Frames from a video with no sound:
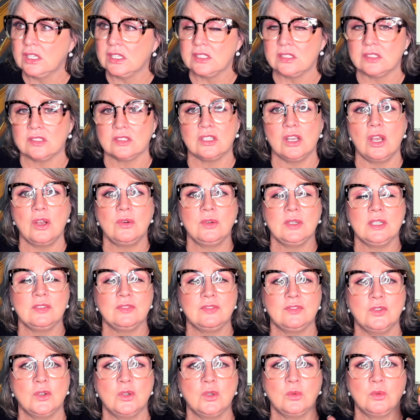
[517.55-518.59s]
is going
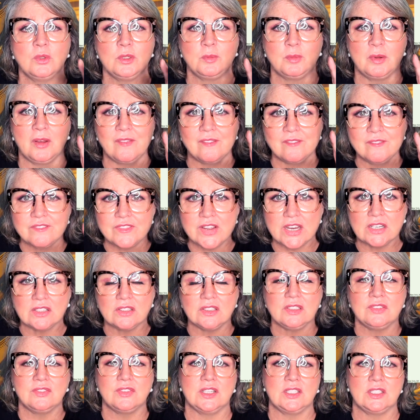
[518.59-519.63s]
forward, but
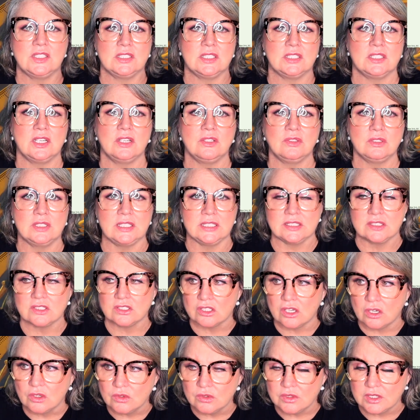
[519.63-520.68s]
very, very slowly.
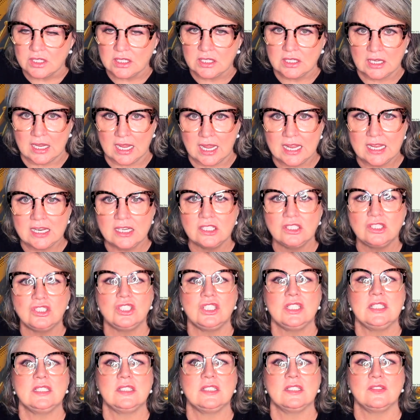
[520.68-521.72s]
So the
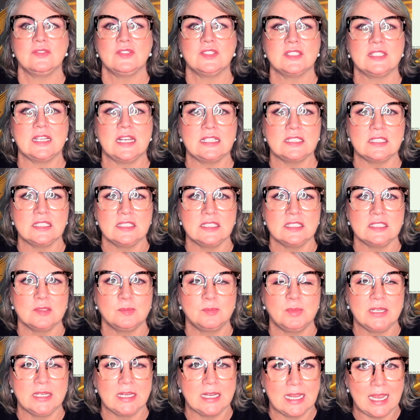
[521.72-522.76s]
energies of Saturn is
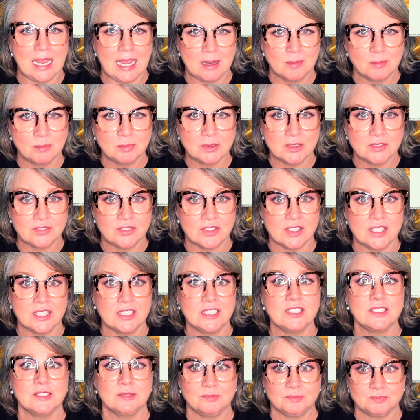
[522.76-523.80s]
being
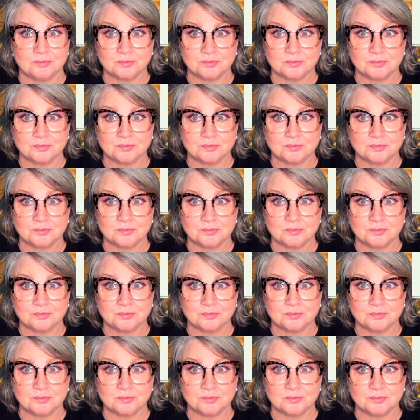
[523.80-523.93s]
amplified.